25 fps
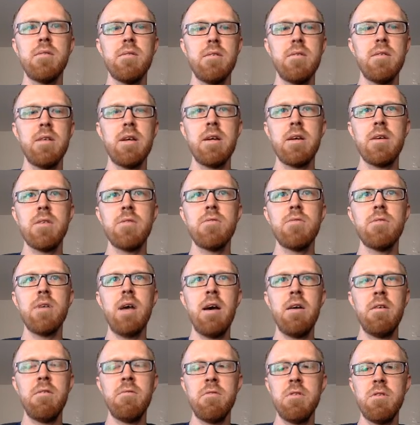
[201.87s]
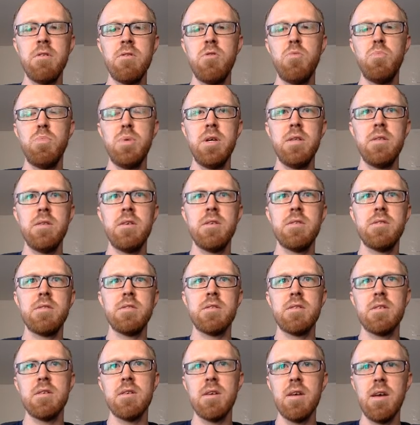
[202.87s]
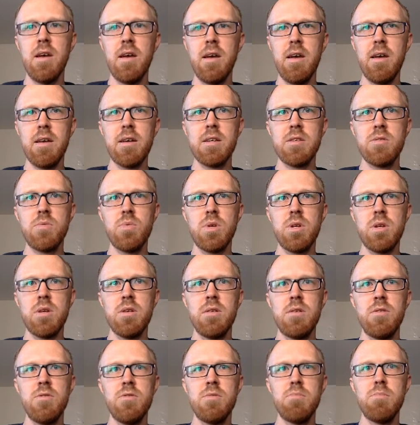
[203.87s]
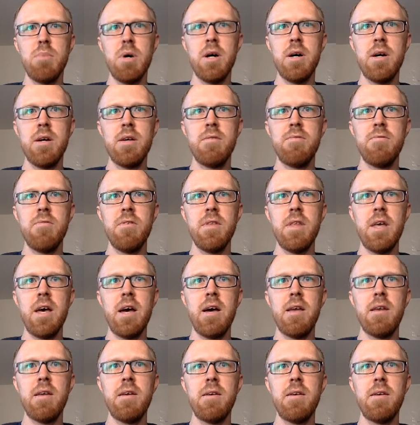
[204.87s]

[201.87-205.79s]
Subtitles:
like out of a looping list. Guess we could use mod for that.